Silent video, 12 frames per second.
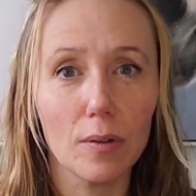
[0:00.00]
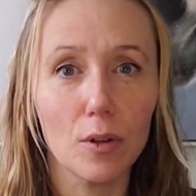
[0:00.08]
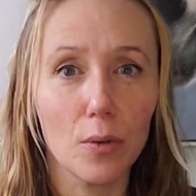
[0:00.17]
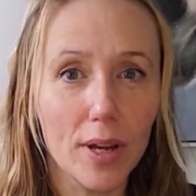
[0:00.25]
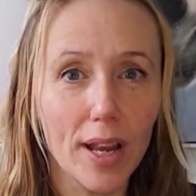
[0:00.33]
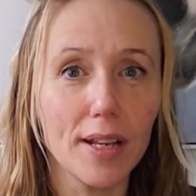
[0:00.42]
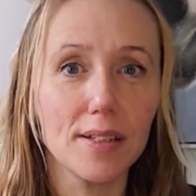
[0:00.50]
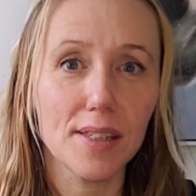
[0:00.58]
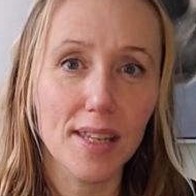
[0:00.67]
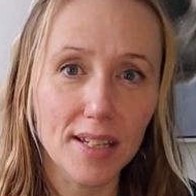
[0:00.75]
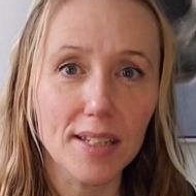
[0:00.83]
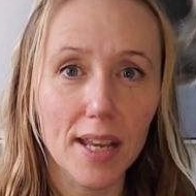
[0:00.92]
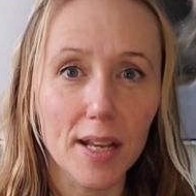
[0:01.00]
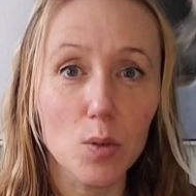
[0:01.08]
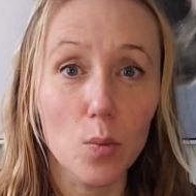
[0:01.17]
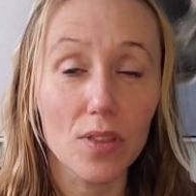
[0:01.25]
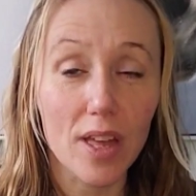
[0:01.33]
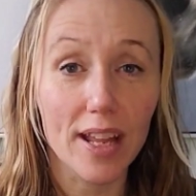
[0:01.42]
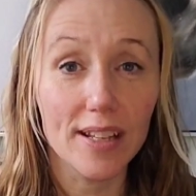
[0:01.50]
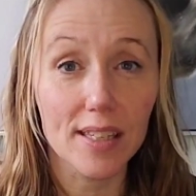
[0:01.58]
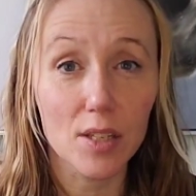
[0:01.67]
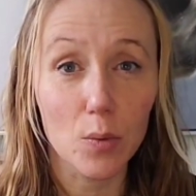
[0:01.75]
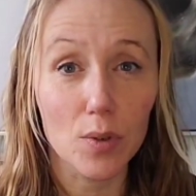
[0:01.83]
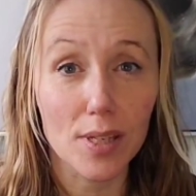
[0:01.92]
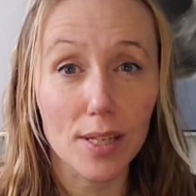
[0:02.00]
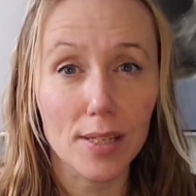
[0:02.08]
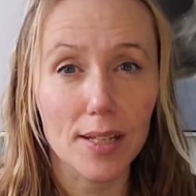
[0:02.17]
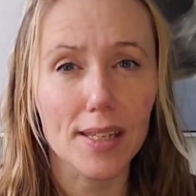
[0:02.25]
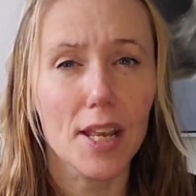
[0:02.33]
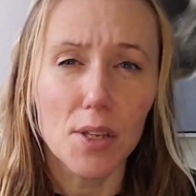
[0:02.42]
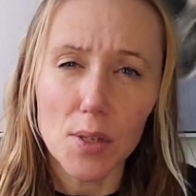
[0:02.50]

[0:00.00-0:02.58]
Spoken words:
create skin tags with that insulin resistance.